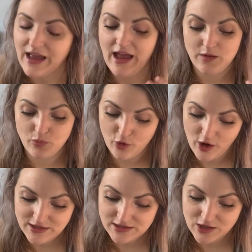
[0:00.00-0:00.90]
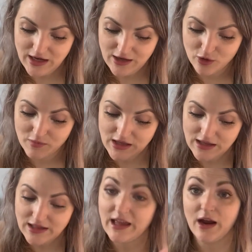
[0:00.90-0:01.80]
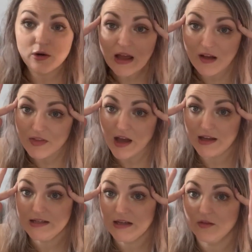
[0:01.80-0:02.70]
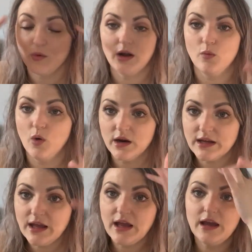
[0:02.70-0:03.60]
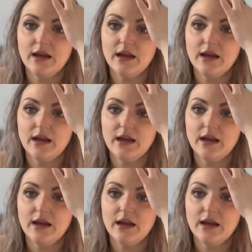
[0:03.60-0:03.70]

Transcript: and procrastinator me, like I already have the idea of what I want to get